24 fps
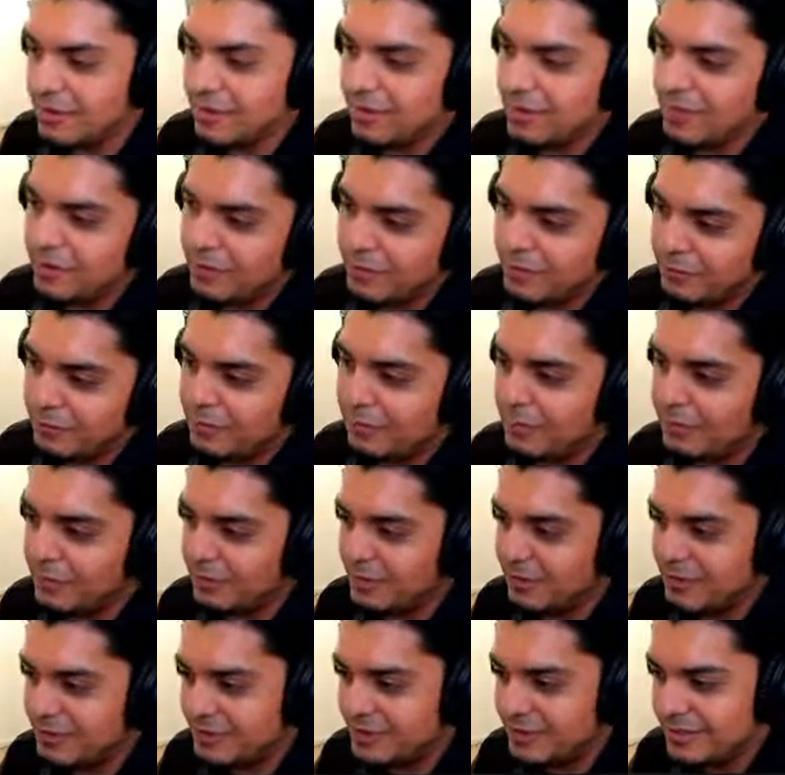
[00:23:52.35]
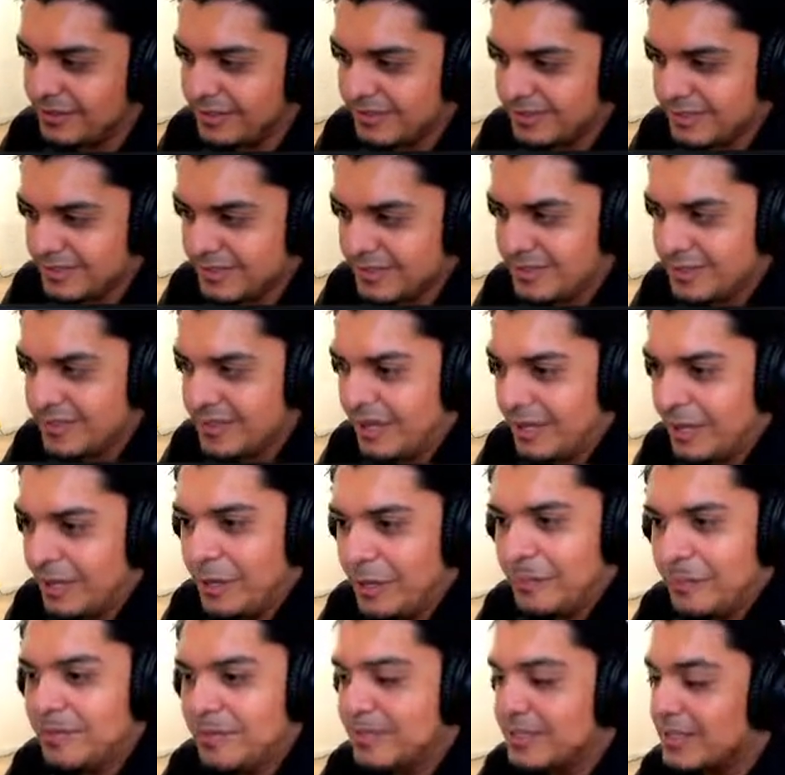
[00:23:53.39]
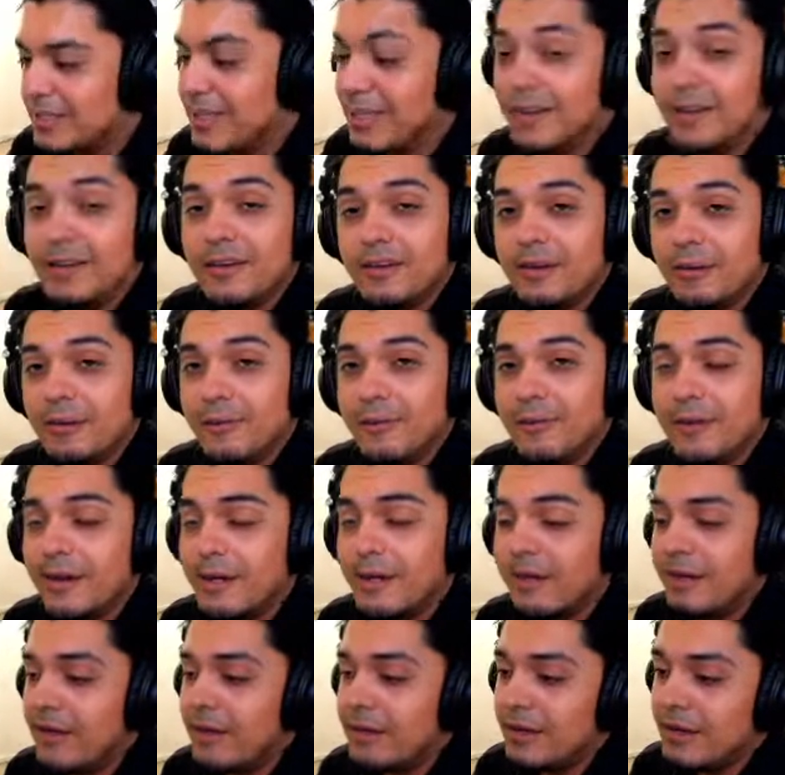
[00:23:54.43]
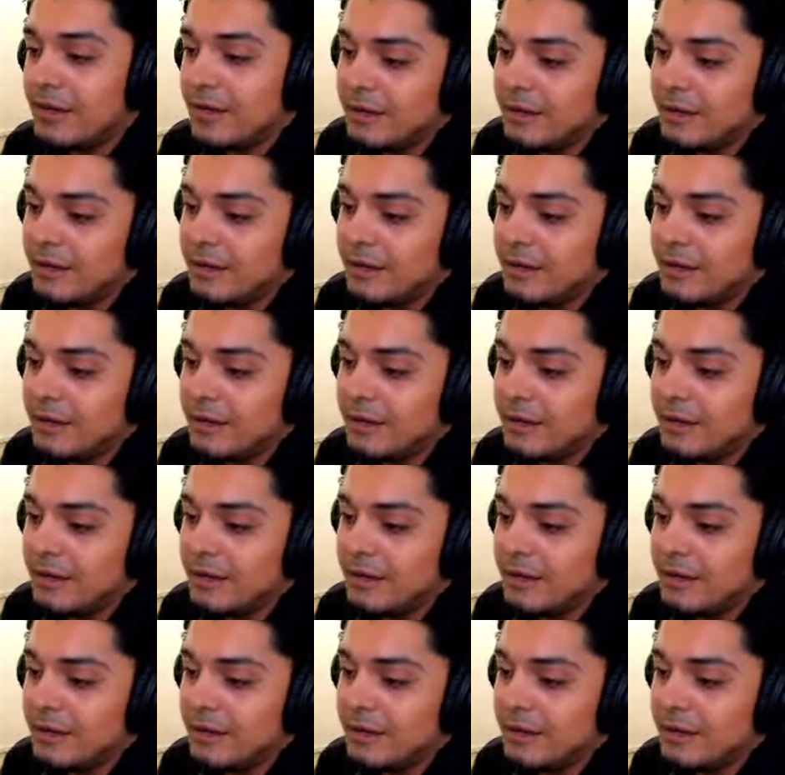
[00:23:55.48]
Therefore, it's on the same scale or rating.